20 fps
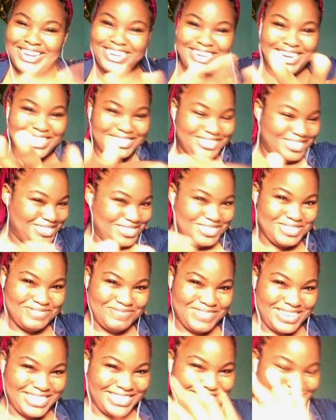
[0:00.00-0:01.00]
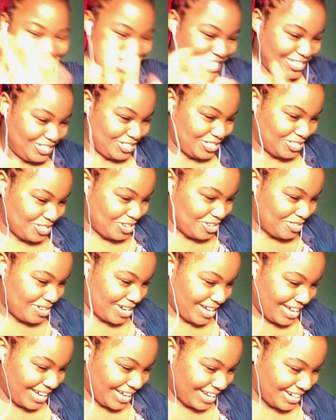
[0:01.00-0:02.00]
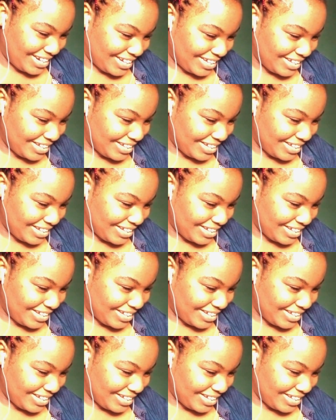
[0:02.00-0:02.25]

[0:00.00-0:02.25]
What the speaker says: Let's continue, please. Let's just go ahead.